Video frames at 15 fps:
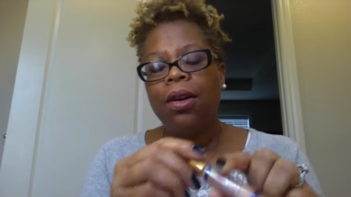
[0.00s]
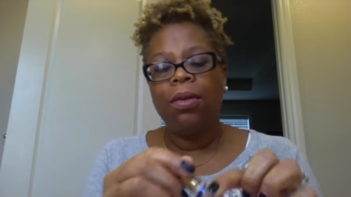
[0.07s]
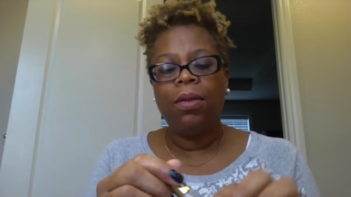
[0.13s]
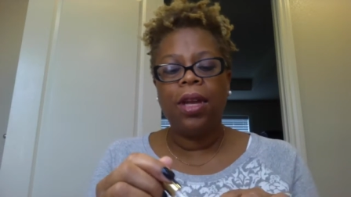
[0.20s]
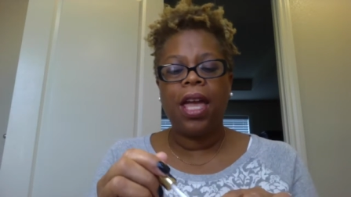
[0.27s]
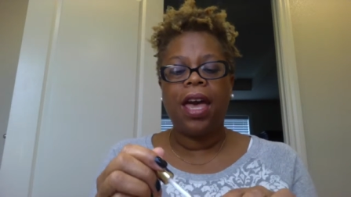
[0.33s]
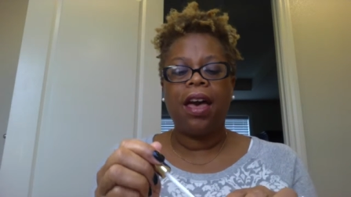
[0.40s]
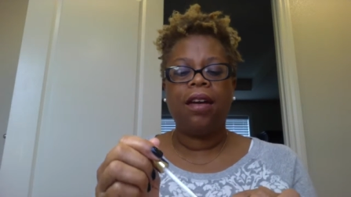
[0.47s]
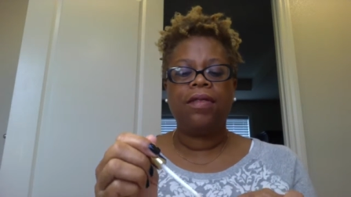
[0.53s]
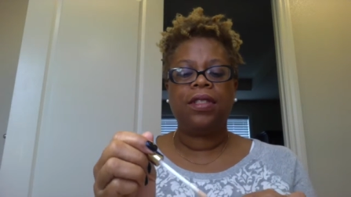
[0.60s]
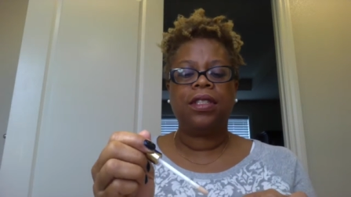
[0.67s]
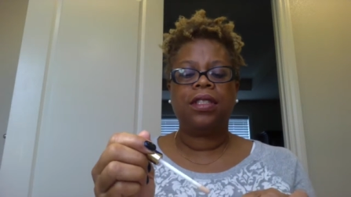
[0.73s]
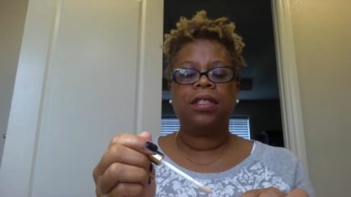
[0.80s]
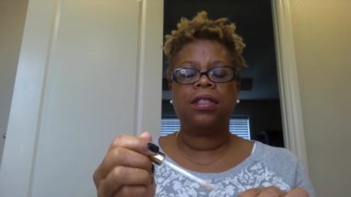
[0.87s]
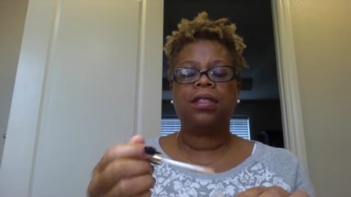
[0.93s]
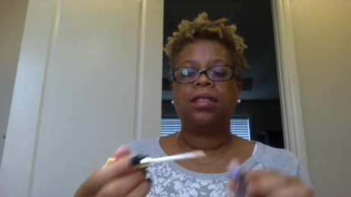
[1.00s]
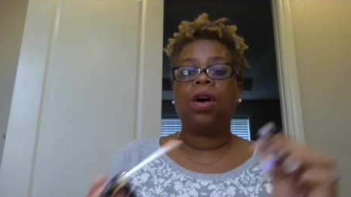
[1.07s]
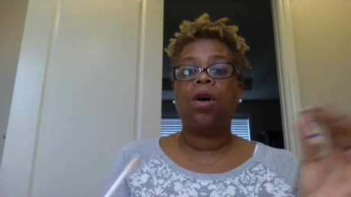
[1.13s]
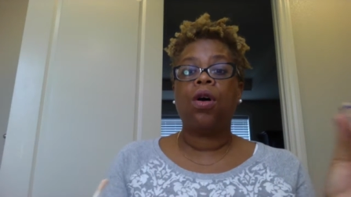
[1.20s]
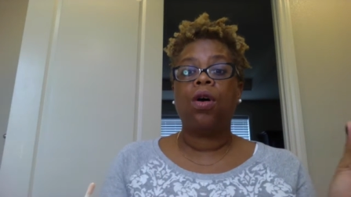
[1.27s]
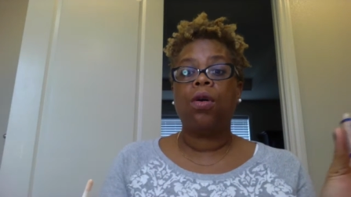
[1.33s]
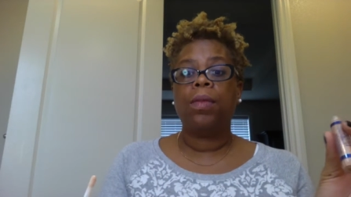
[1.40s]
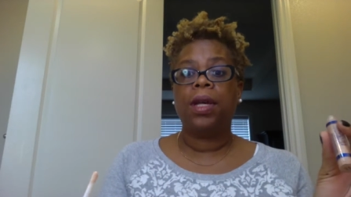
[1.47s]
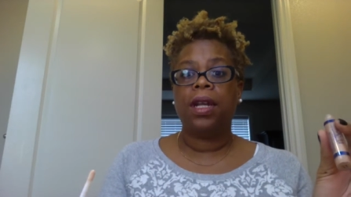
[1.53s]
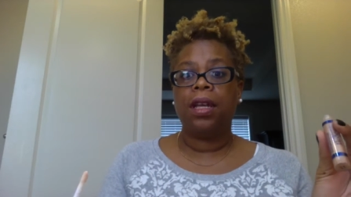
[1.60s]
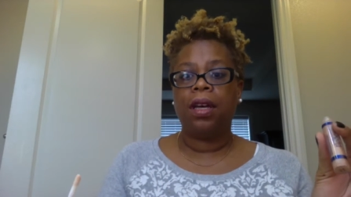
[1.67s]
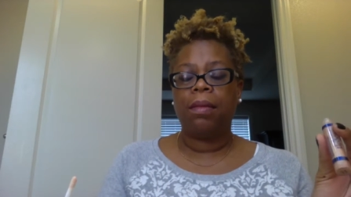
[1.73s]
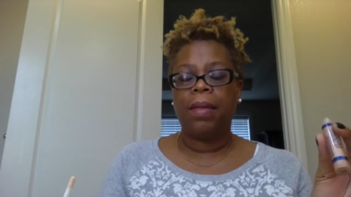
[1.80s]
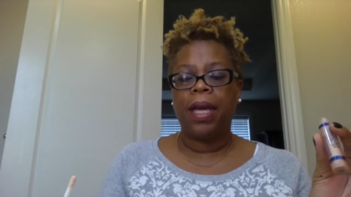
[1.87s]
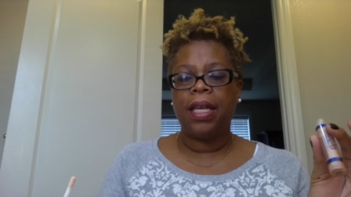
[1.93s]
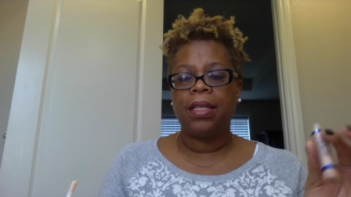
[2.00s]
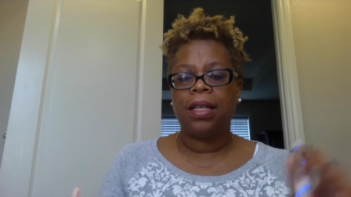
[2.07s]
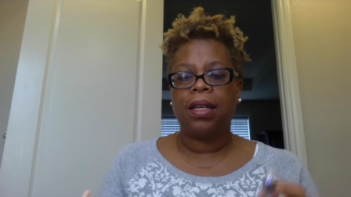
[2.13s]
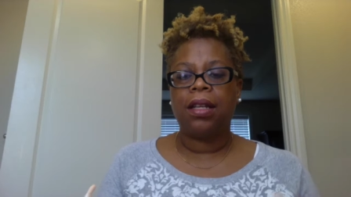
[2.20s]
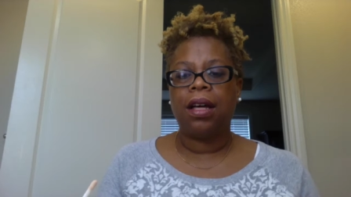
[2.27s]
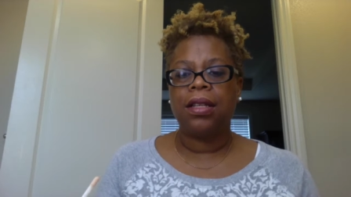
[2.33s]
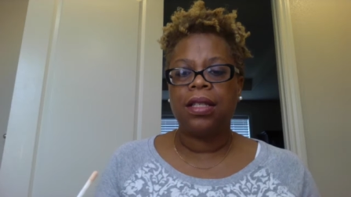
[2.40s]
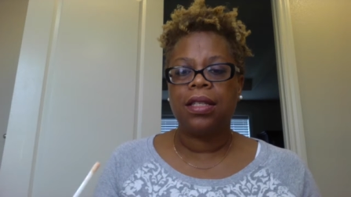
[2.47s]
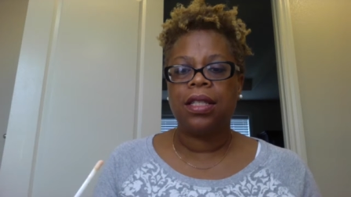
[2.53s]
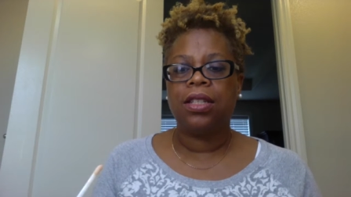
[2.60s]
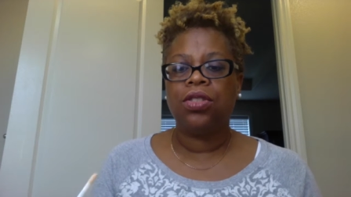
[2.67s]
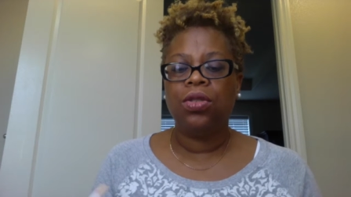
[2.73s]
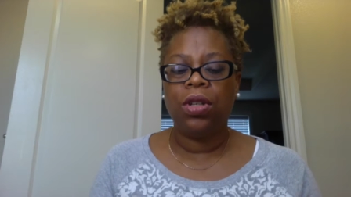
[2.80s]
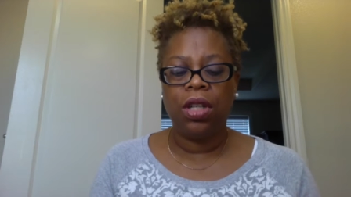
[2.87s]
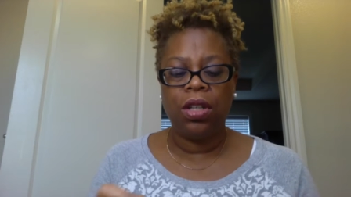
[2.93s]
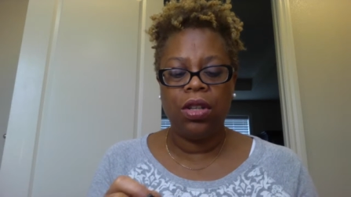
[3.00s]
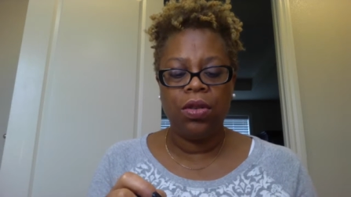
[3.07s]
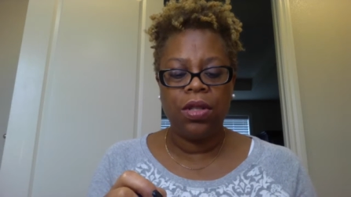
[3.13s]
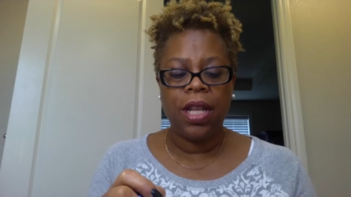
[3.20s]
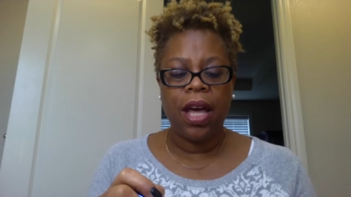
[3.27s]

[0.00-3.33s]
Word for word: We have so many amazing glosses that you can use.